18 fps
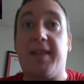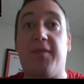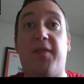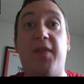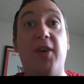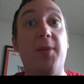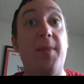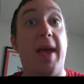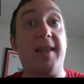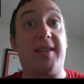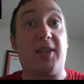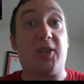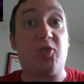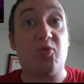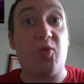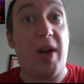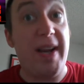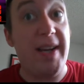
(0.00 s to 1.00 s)
the film has a
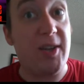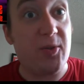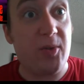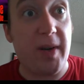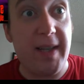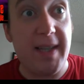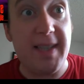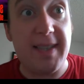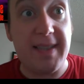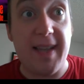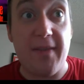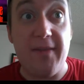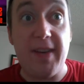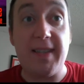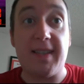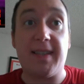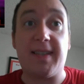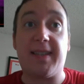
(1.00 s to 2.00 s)
great gritty
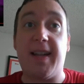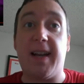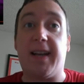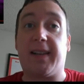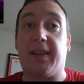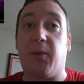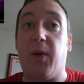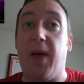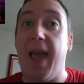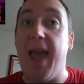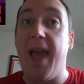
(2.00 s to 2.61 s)
70s aesthetic that will